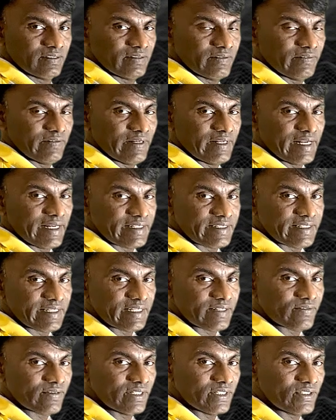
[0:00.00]
Where x
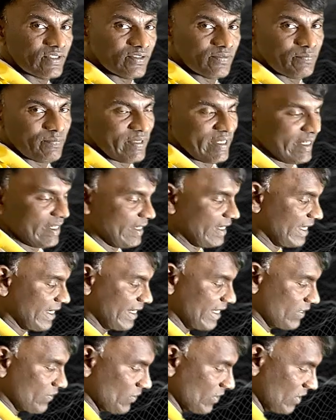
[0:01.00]
equal to p, n
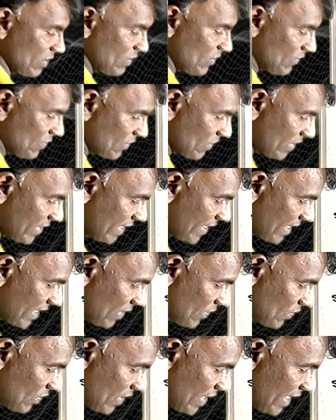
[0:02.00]
equal to 4. Then
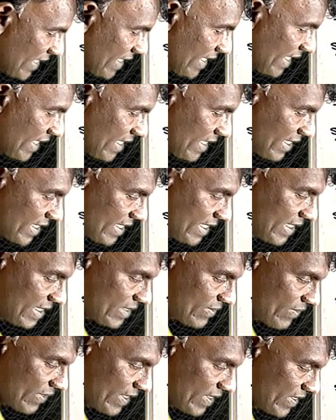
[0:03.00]
how to write it? It
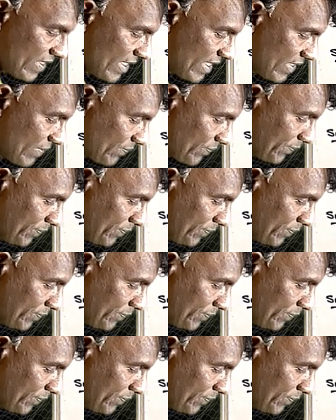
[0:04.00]
is 5, na?